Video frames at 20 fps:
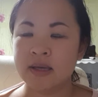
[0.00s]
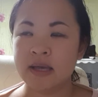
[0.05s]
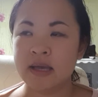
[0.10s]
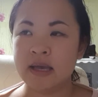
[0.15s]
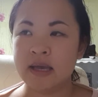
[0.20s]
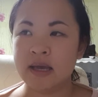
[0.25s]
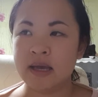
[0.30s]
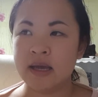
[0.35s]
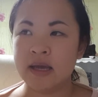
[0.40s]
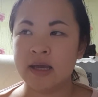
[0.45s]

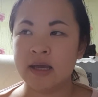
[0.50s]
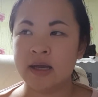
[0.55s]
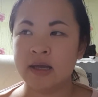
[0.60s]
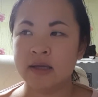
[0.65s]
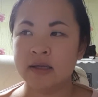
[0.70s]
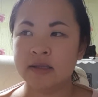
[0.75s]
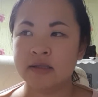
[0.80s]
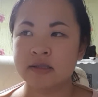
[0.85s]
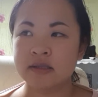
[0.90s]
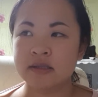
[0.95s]

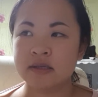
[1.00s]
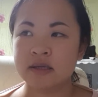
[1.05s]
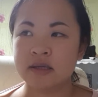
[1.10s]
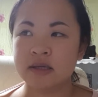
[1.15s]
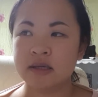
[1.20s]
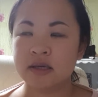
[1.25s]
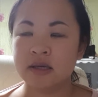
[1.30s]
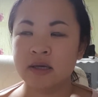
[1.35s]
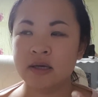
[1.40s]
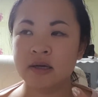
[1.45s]
and
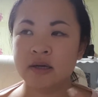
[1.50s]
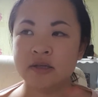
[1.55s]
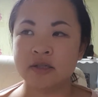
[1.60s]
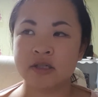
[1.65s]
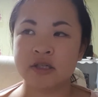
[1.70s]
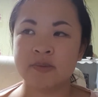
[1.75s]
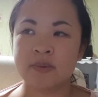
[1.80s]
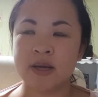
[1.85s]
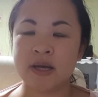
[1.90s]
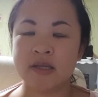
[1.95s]
it
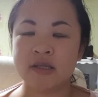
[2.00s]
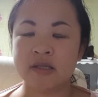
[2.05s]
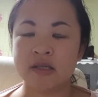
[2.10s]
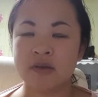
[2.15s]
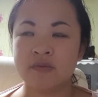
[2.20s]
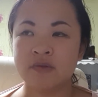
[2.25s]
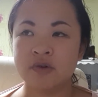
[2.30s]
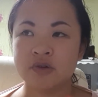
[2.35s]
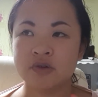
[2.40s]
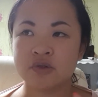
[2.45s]
also depends
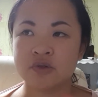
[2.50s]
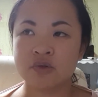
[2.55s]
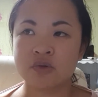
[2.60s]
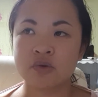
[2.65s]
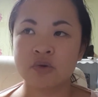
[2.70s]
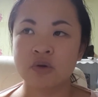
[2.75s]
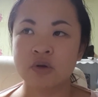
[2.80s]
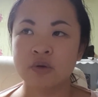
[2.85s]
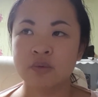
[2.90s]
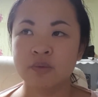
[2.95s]
if your
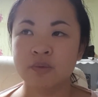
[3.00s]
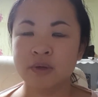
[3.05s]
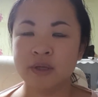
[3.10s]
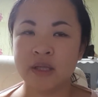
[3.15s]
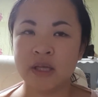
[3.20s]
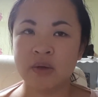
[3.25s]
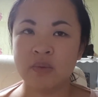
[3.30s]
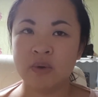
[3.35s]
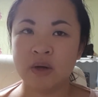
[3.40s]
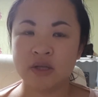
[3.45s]
school
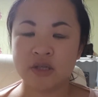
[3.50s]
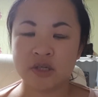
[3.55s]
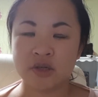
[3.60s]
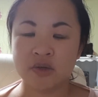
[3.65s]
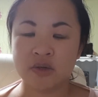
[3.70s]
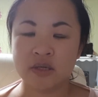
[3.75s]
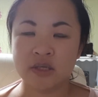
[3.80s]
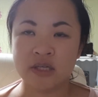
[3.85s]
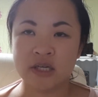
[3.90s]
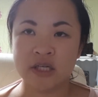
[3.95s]
really wants you
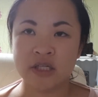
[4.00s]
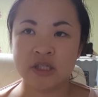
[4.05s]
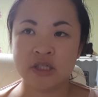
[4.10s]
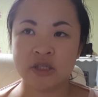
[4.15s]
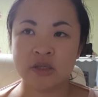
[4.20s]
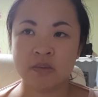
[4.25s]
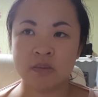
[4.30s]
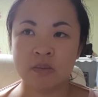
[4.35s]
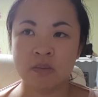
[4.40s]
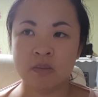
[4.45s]
to
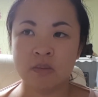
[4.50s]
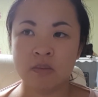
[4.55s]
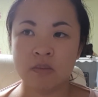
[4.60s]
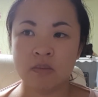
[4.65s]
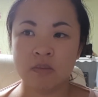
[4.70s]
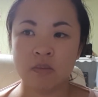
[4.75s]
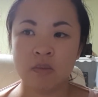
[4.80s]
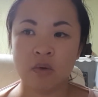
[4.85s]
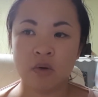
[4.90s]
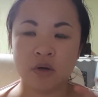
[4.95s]
teach
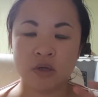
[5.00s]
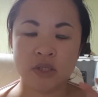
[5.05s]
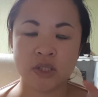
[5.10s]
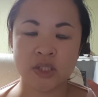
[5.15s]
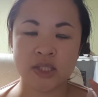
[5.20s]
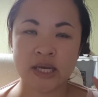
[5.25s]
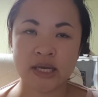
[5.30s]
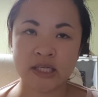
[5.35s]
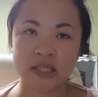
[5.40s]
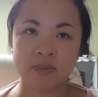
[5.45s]
more
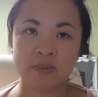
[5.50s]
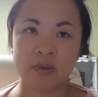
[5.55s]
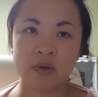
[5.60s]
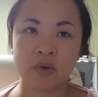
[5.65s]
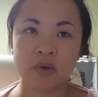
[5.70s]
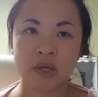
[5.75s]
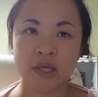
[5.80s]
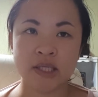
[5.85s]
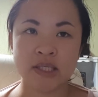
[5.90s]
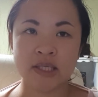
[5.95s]

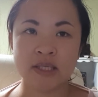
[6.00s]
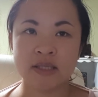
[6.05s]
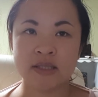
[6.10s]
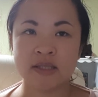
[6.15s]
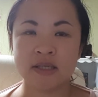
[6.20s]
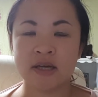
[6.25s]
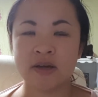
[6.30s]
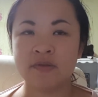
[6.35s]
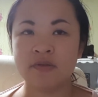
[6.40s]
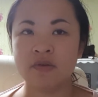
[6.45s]
textbook-oriented
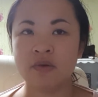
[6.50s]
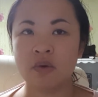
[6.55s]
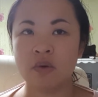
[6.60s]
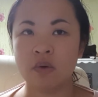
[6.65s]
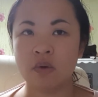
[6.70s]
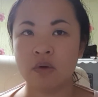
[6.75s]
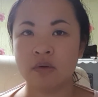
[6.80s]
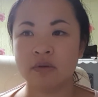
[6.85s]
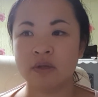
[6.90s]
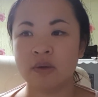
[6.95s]
stuff,
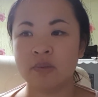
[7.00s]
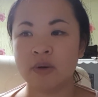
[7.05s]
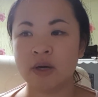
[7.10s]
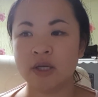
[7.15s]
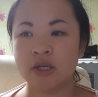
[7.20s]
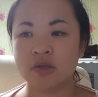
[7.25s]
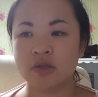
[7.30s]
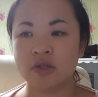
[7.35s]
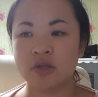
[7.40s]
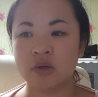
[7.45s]
or if they
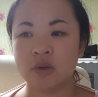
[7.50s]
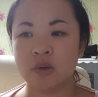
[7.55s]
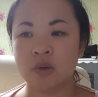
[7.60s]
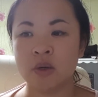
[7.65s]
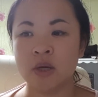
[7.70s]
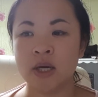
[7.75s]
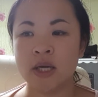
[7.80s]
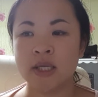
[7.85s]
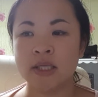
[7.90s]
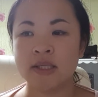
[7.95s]
want you
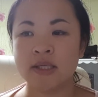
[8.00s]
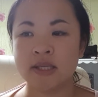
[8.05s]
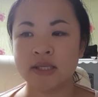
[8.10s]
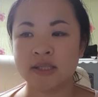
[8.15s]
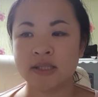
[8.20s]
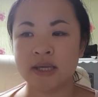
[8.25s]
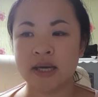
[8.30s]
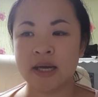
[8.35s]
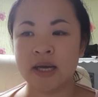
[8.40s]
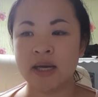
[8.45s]
to
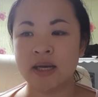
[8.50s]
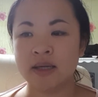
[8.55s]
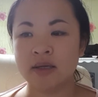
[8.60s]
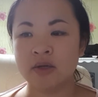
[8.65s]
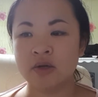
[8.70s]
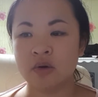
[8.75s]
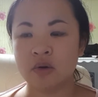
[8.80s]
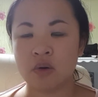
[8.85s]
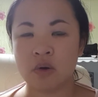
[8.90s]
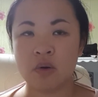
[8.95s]

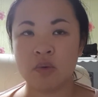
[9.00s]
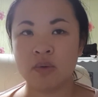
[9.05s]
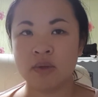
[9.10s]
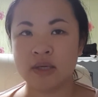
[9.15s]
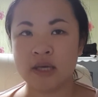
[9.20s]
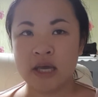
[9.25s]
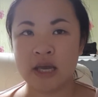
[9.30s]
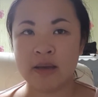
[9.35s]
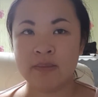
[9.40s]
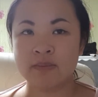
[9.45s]
design your own
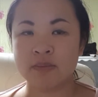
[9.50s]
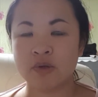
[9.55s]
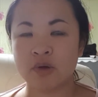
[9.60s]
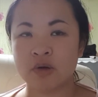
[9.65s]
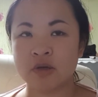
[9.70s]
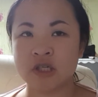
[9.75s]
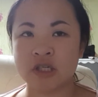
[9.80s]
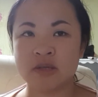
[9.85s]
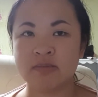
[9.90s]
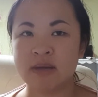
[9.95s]
games
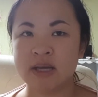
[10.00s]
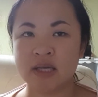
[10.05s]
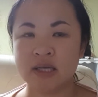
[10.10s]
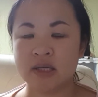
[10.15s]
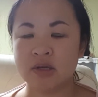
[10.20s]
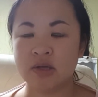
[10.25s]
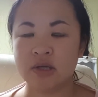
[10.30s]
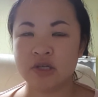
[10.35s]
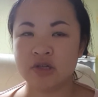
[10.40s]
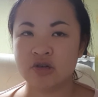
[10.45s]
or just make
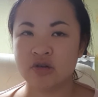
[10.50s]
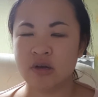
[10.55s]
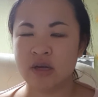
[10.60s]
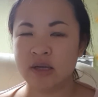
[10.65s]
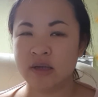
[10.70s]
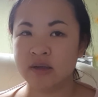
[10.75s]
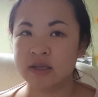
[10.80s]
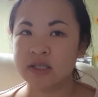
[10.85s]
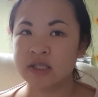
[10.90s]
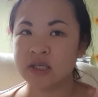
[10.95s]

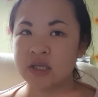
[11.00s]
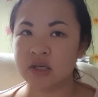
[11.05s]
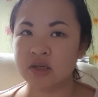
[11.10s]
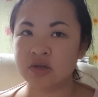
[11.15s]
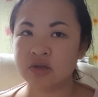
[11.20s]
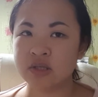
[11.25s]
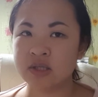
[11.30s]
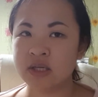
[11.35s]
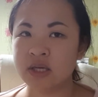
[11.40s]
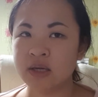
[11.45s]
English
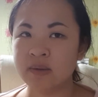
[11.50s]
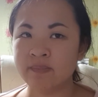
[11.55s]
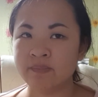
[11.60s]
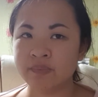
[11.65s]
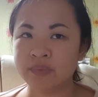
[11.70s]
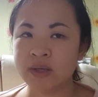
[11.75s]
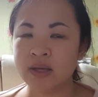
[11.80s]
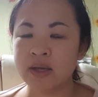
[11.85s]
interesting.